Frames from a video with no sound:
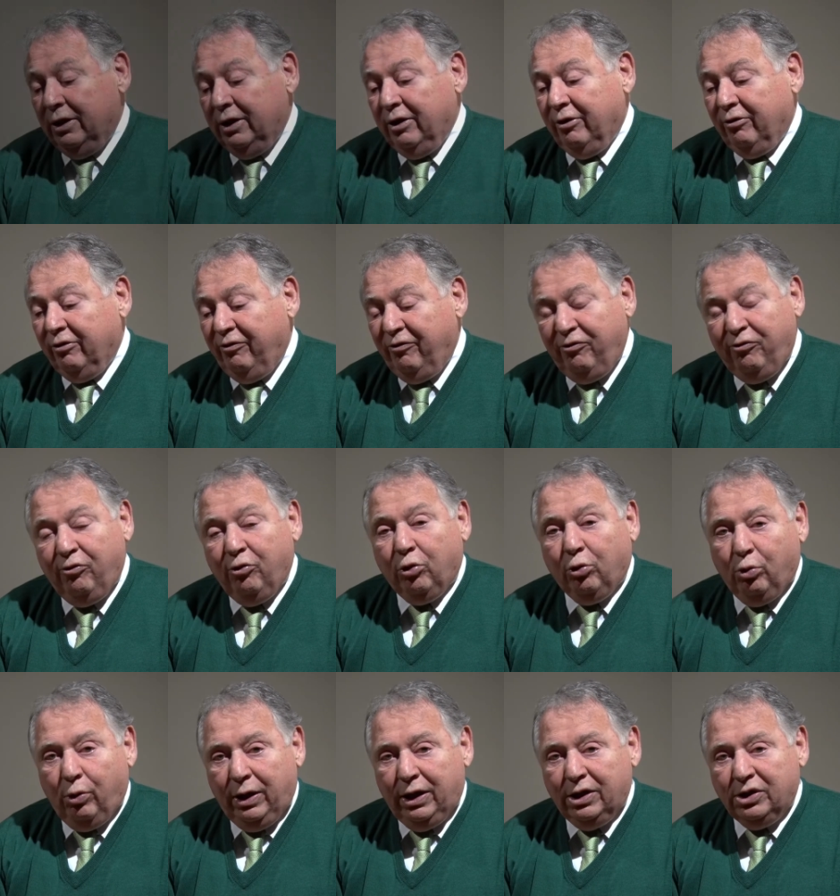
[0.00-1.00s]
There are
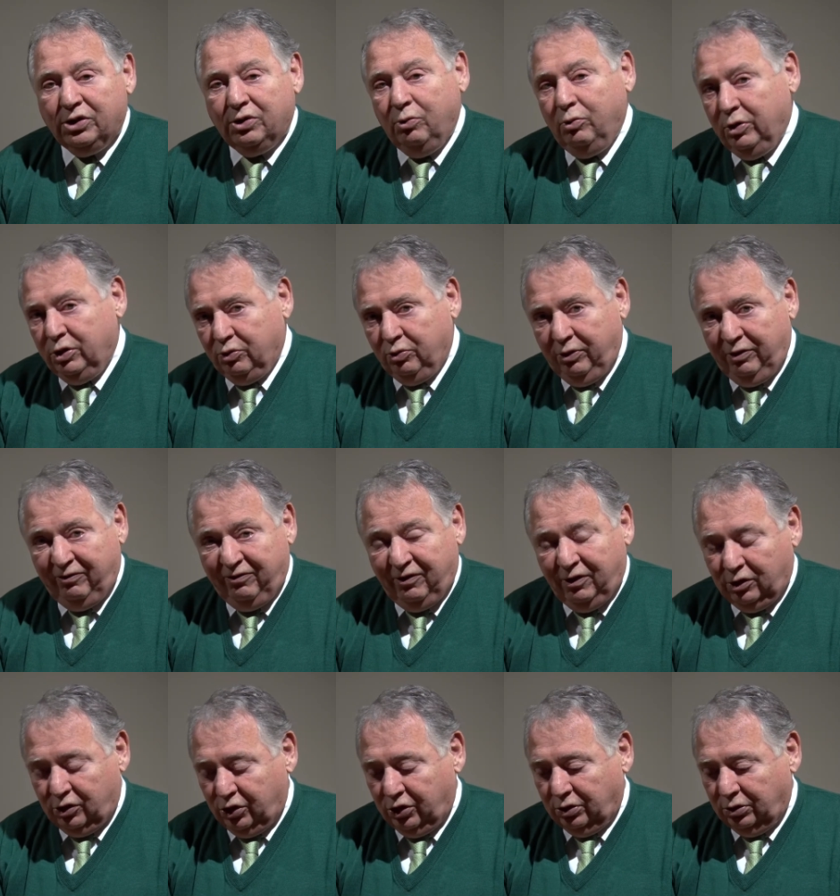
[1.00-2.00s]
four ways in which we
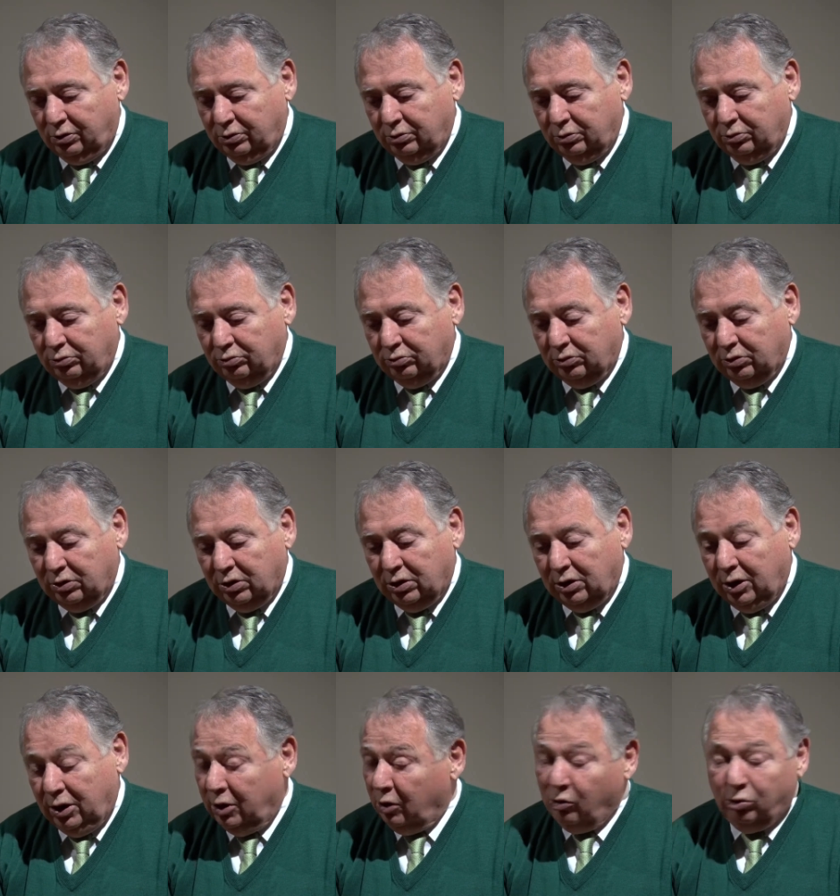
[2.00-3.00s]
function,
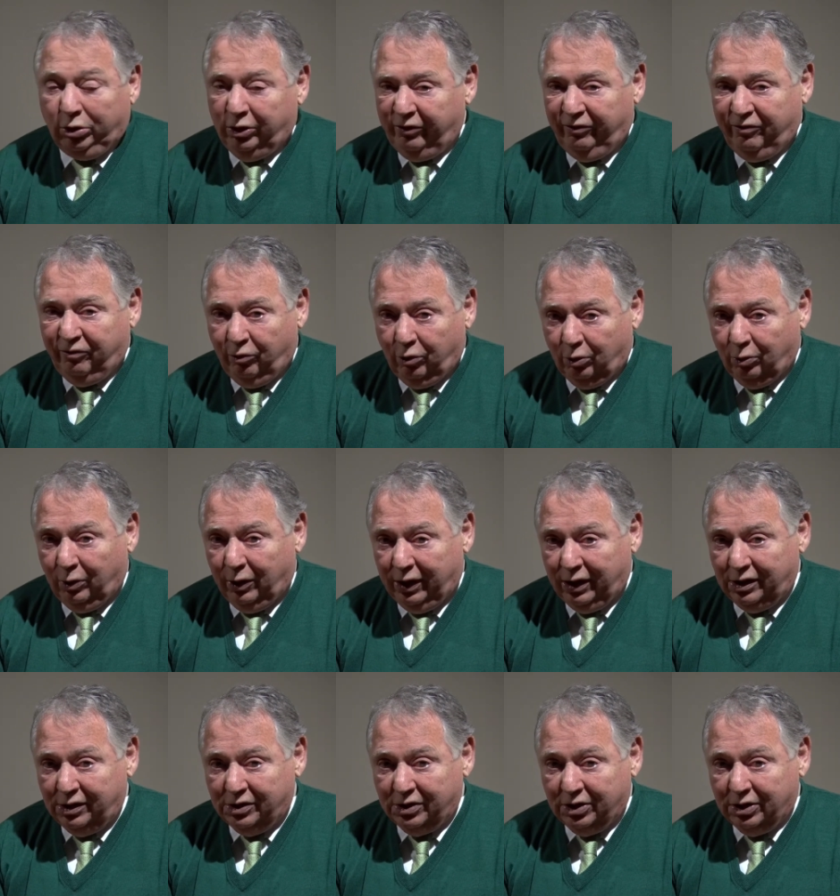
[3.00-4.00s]
and only four
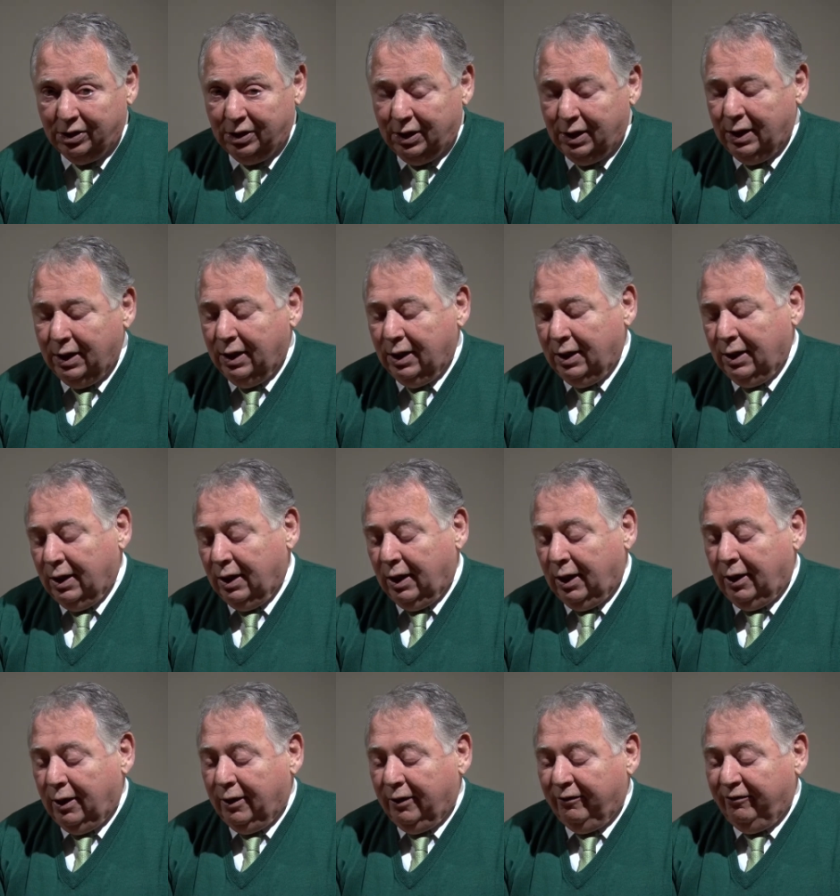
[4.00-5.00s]
ways
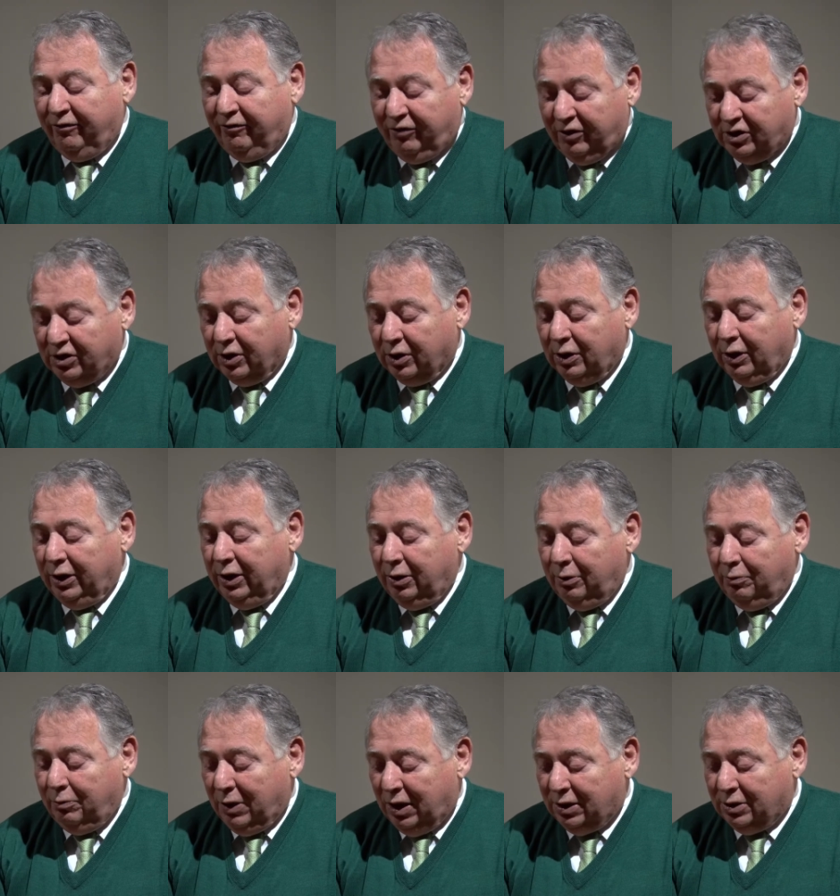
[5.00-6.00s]
uh,
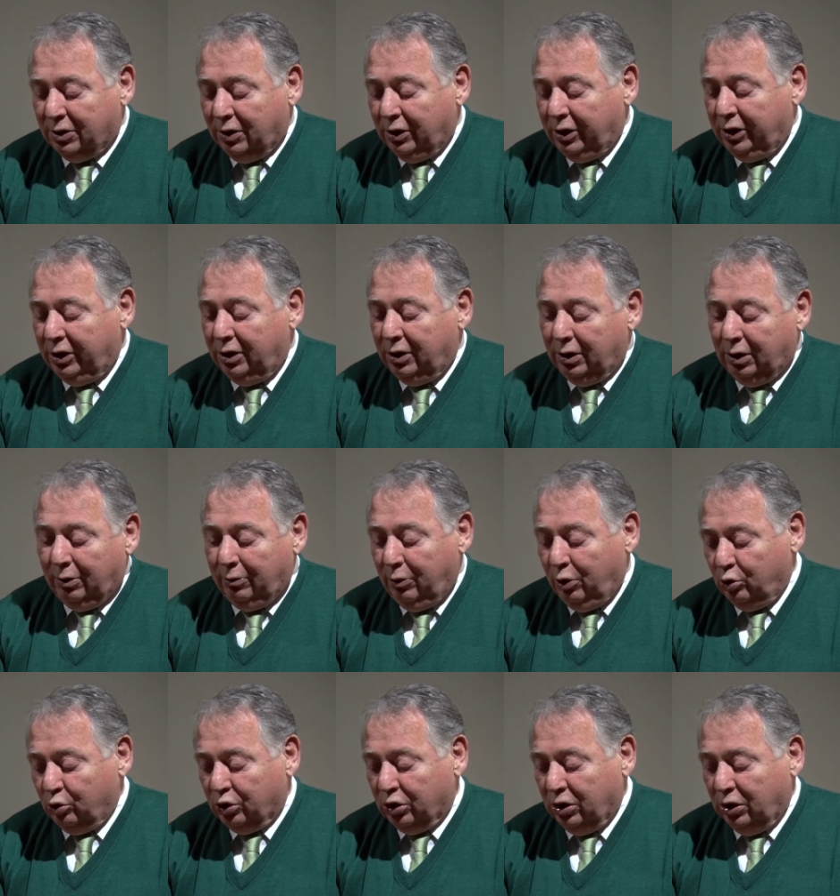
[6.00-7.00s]
physically, mentally,
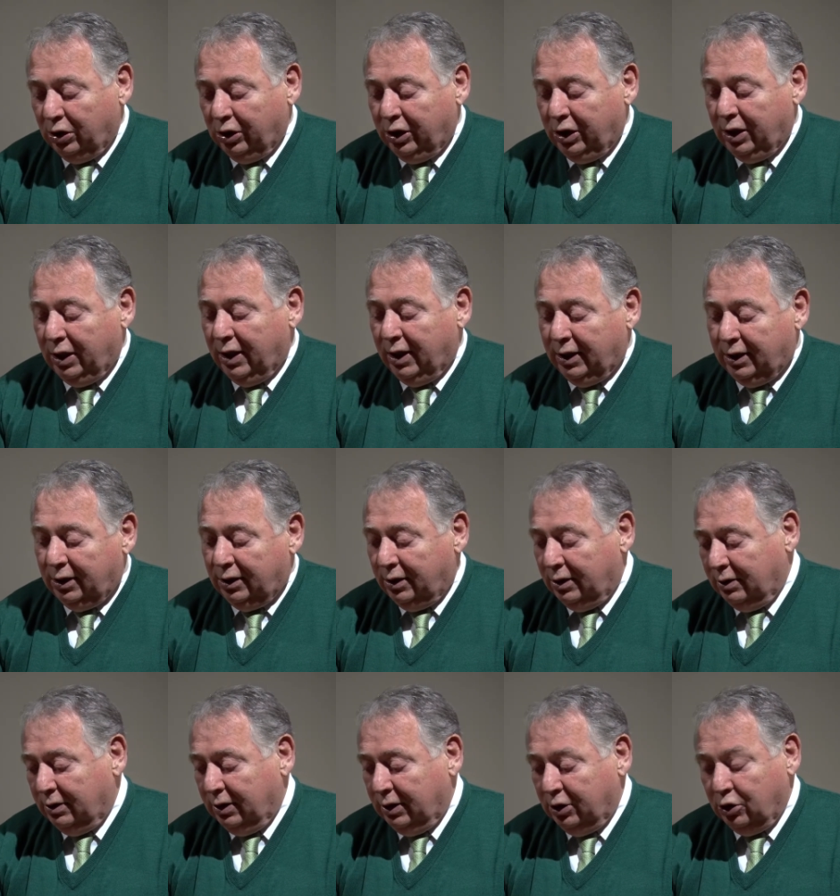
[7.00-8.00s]
emotionally,
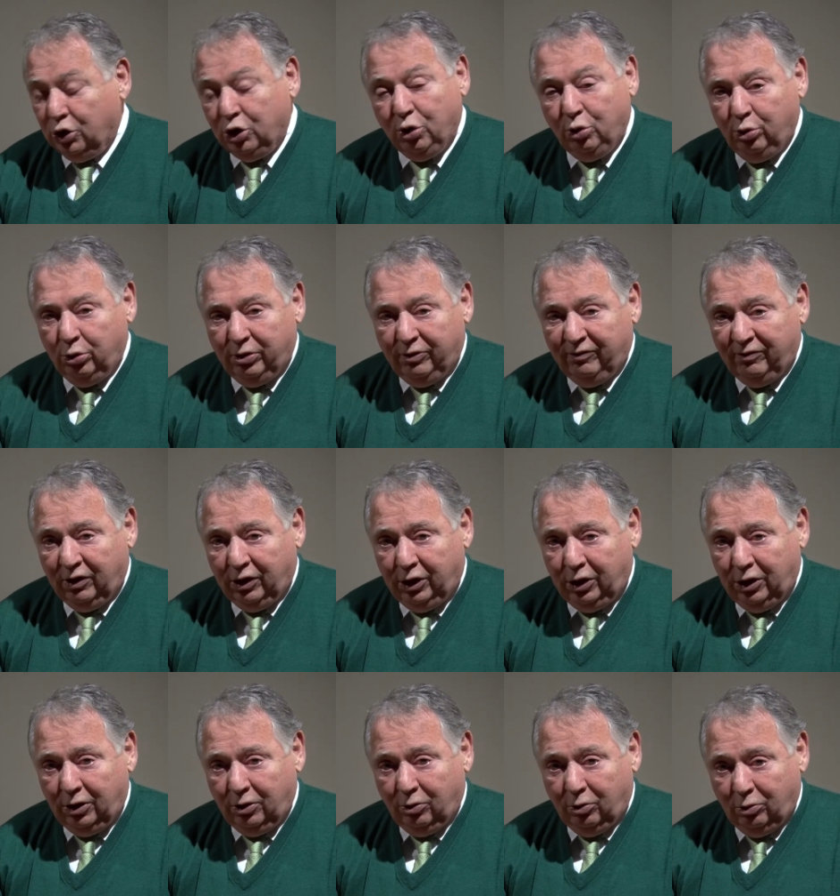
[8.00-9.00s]
and
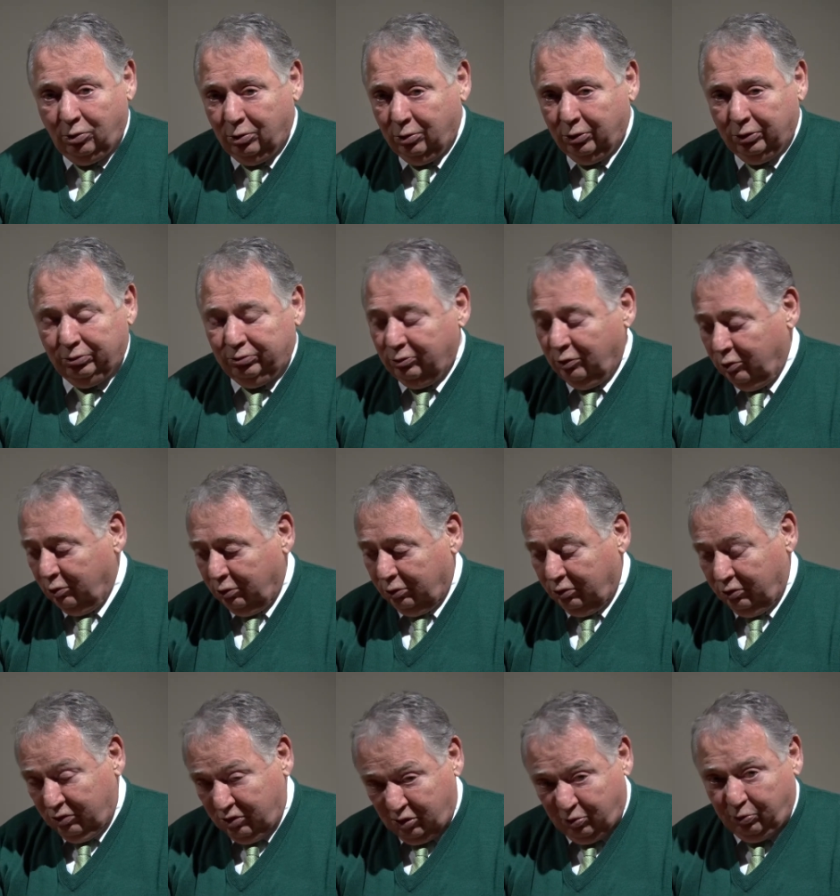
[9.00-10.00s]
intuitively or,
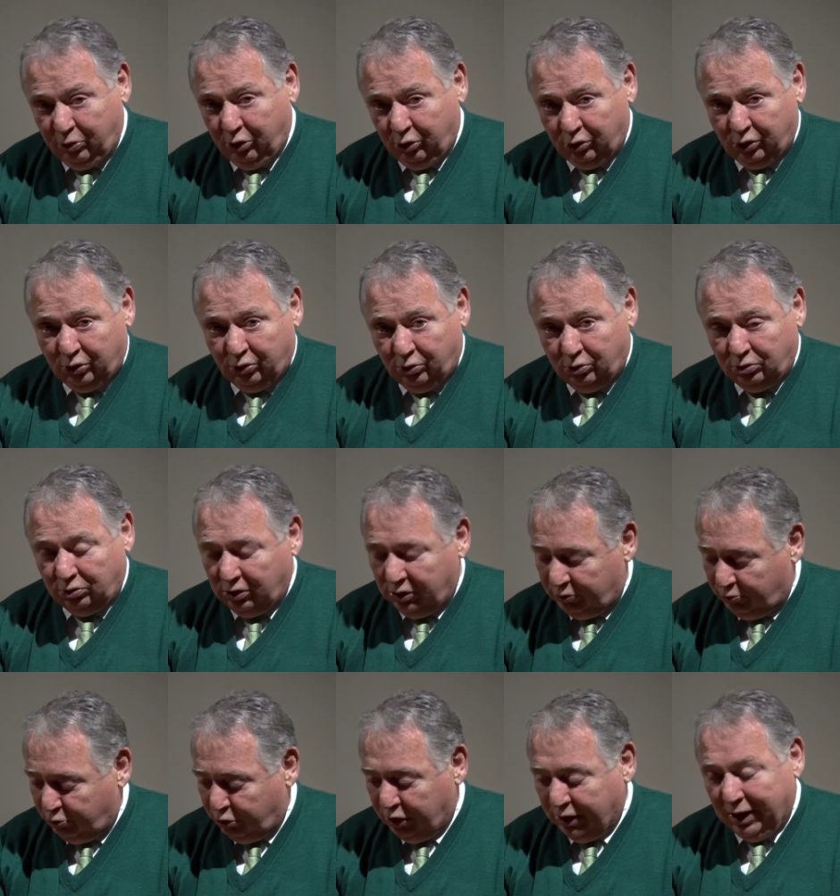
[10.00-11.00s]
or spiritual.
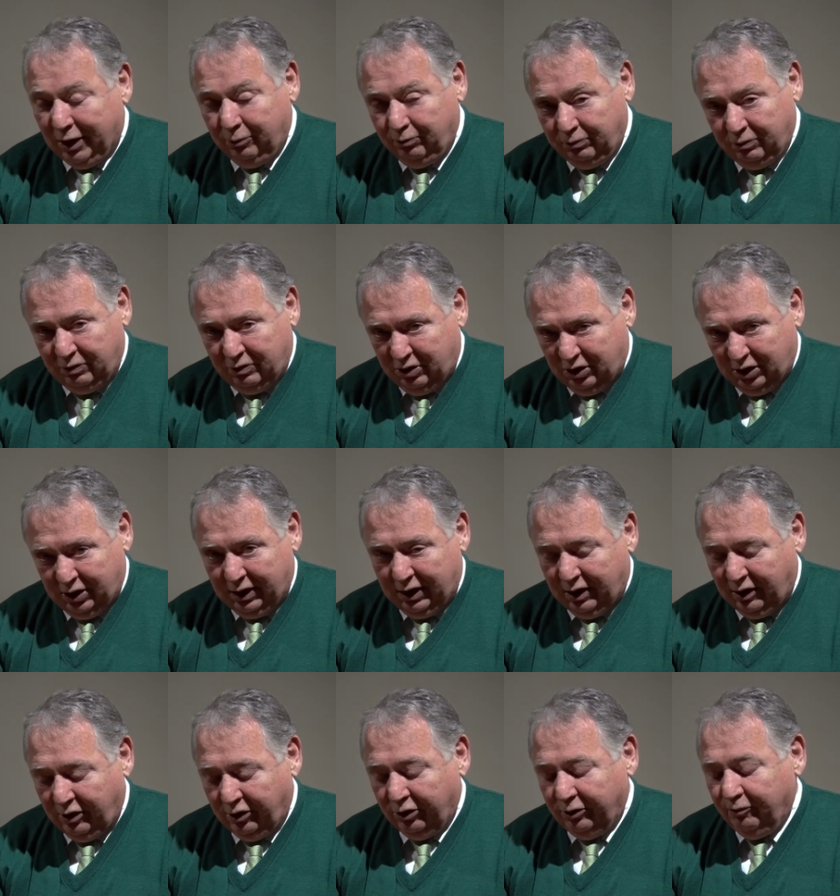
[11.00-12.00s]
Let's put that
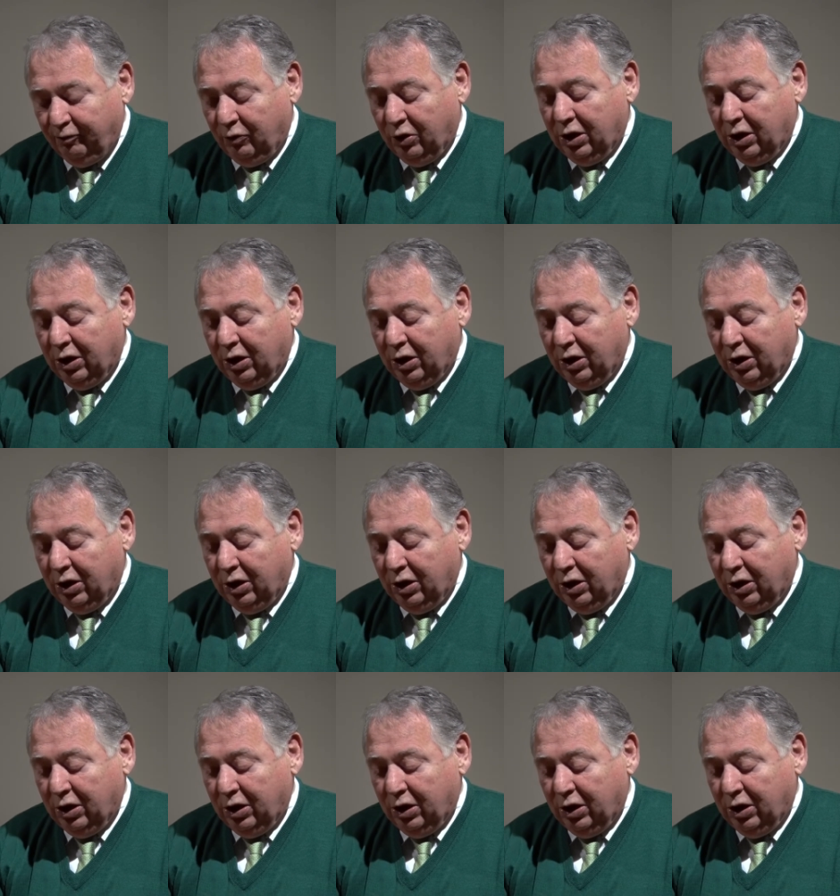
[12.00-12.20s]
together.